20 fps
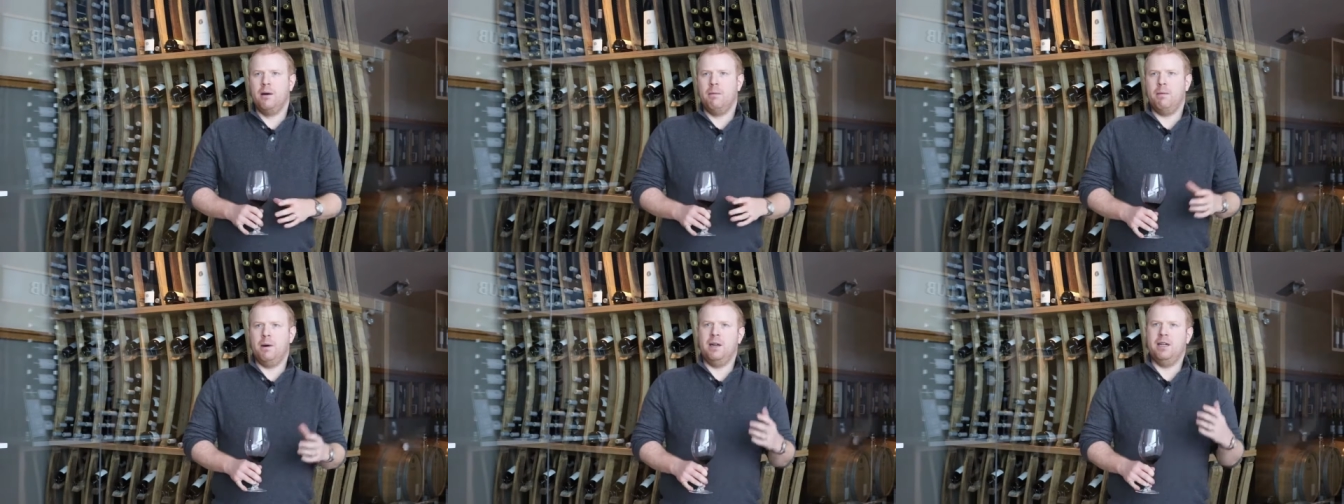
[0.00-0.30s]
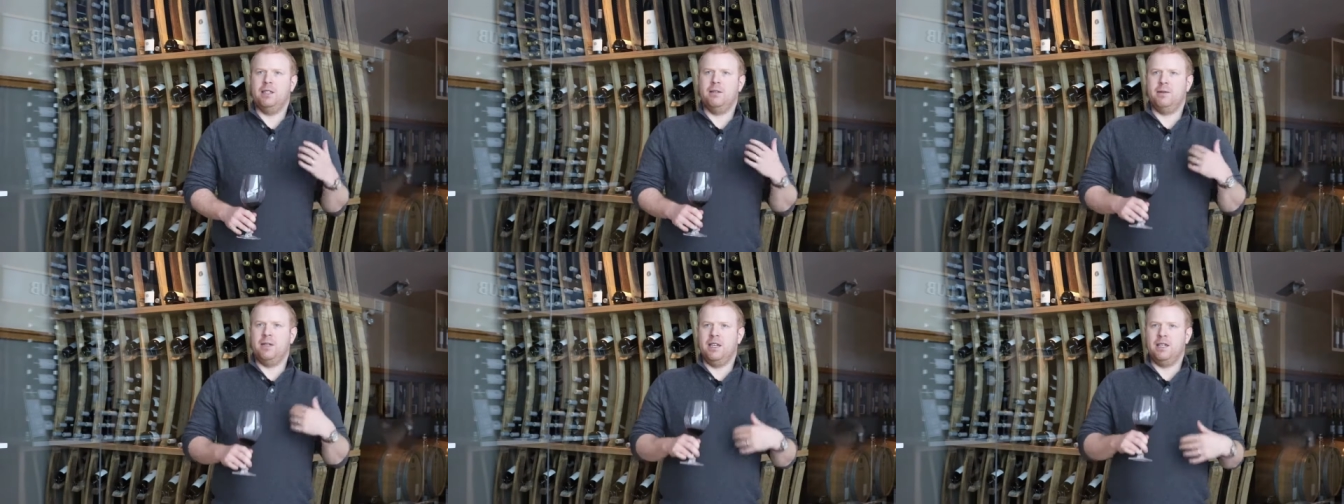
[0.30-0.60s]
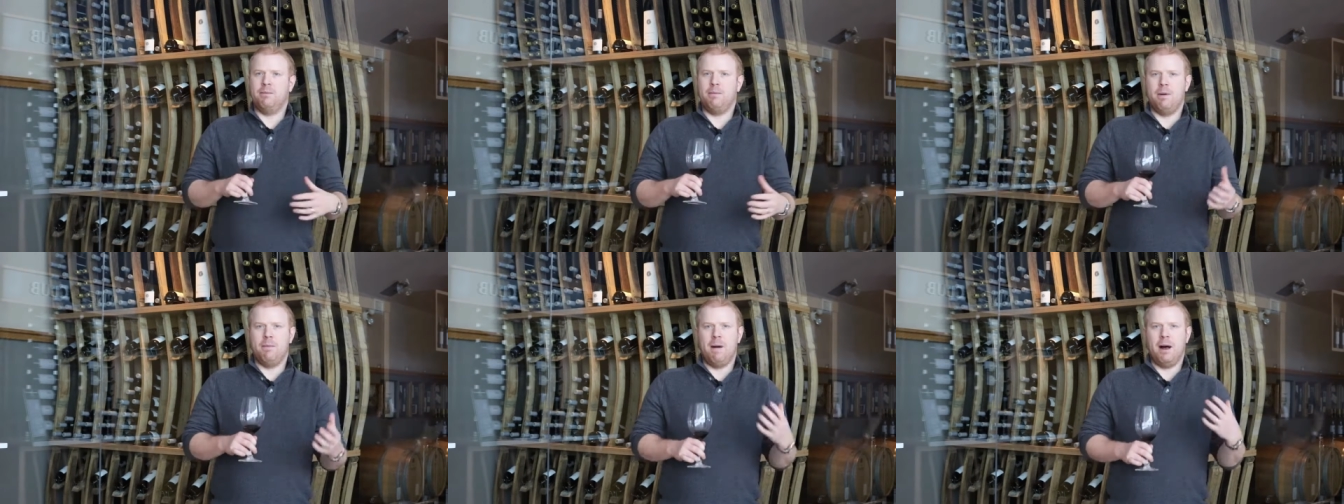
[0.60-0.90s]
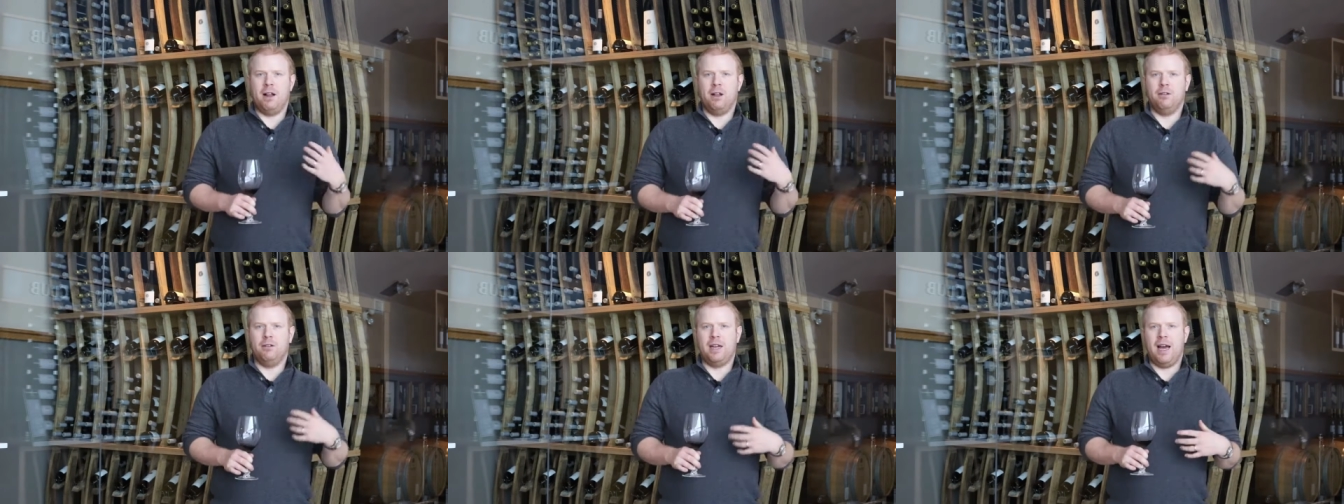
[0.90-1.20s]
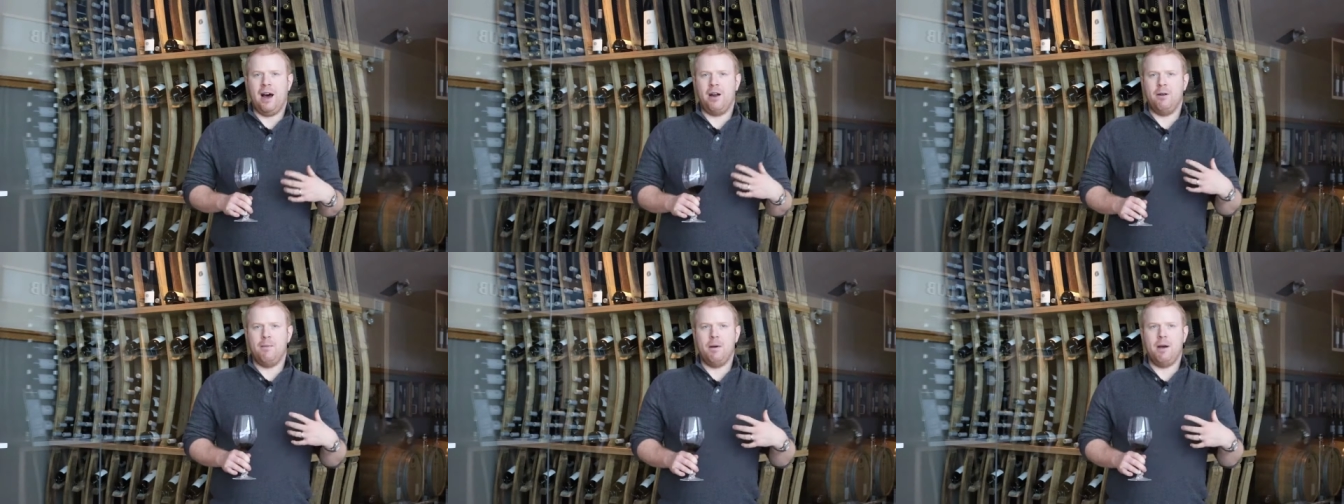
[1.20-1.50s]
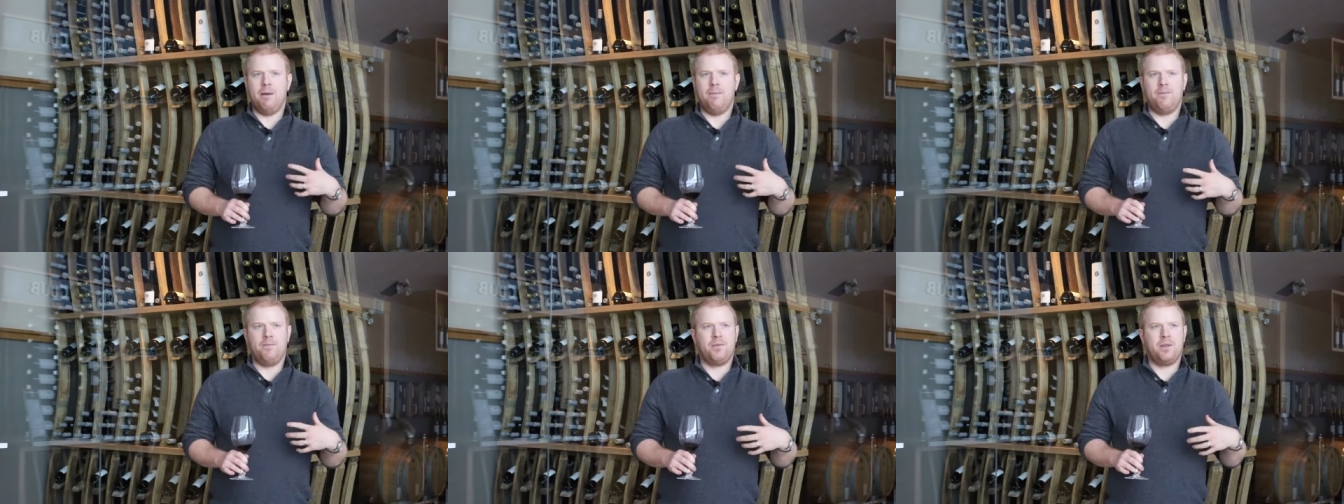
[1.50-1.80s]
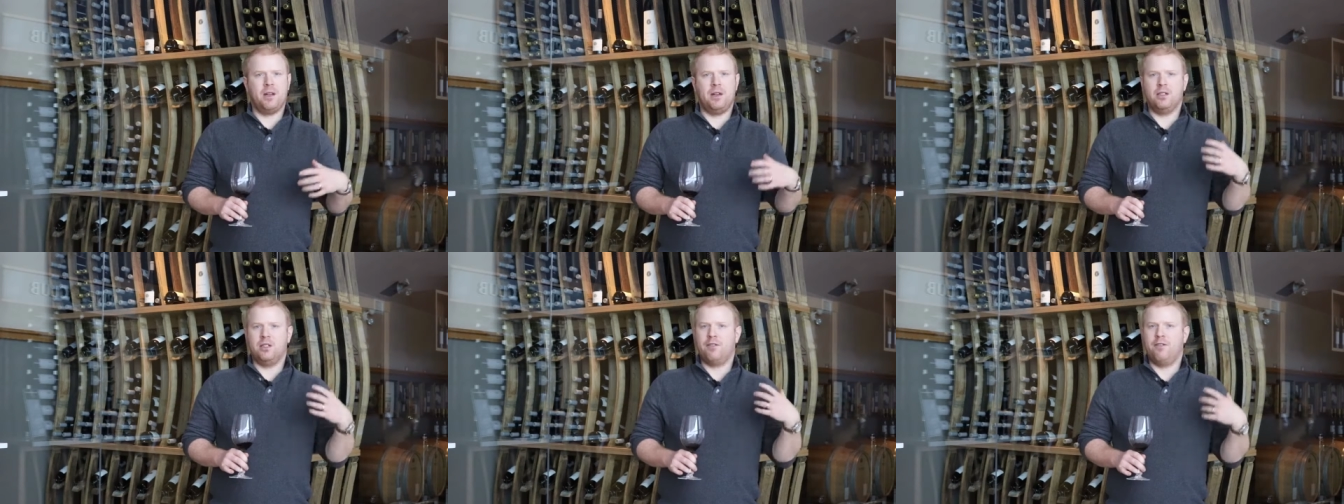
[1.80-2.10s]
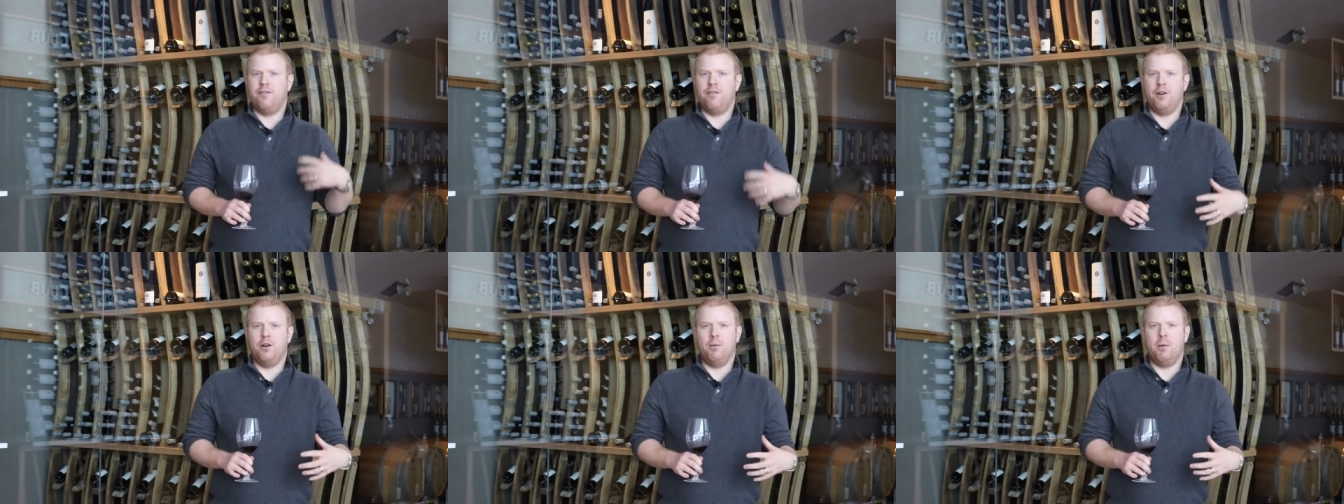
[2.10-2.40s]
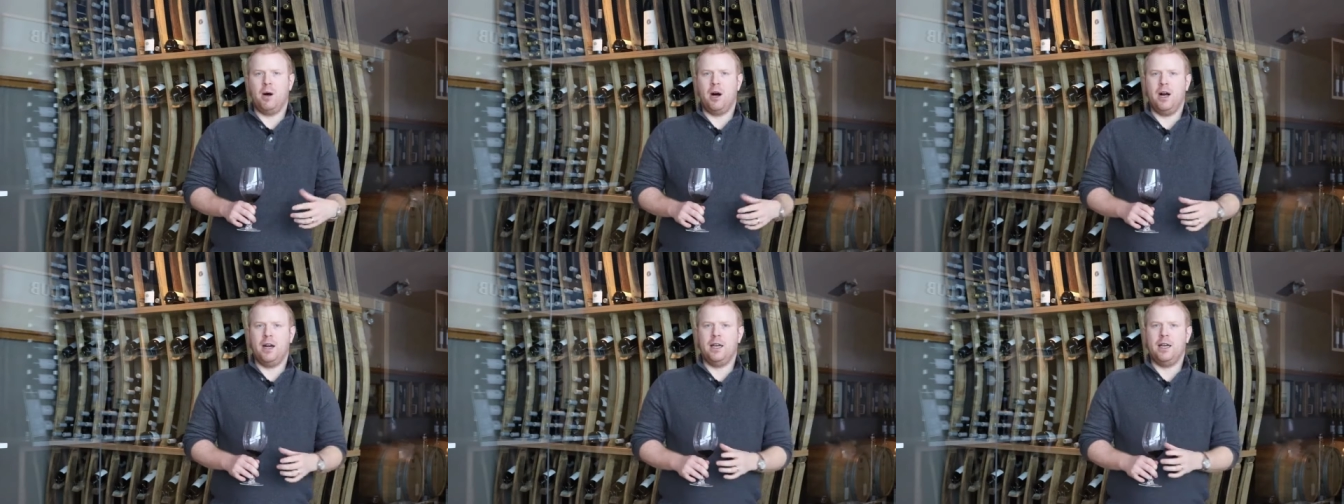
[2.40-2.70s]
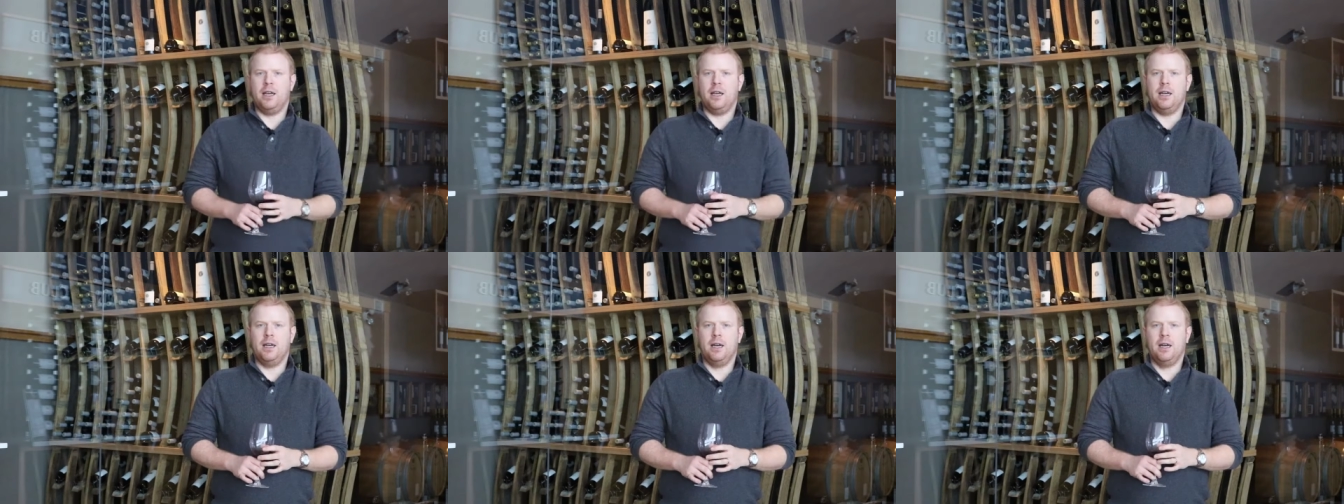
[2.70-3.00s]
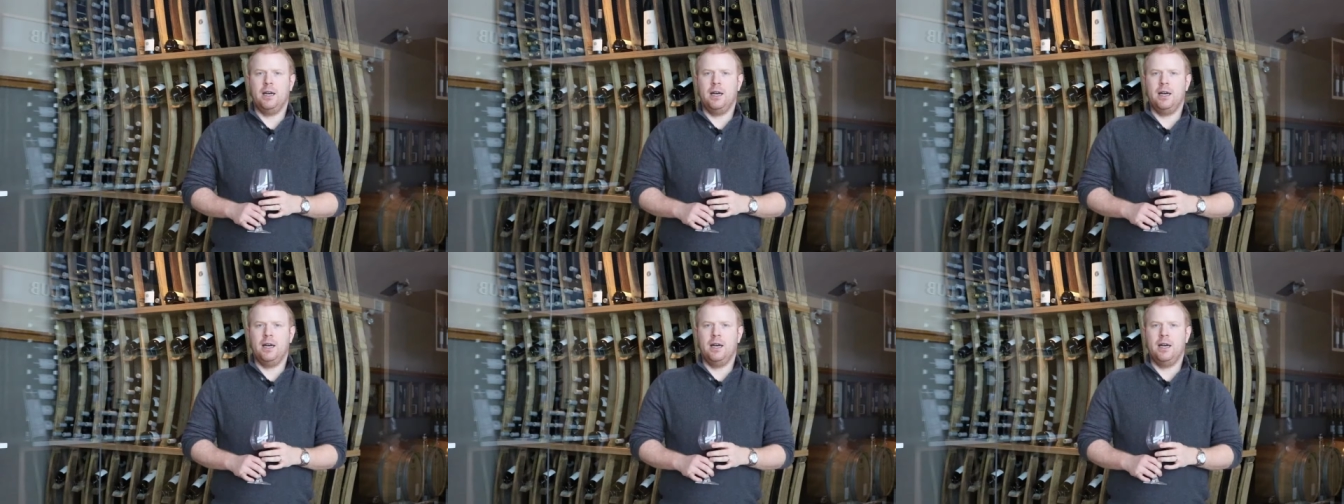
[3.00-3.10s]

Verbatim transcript: but it's, it's been mellowed down a bit. It's full bodied.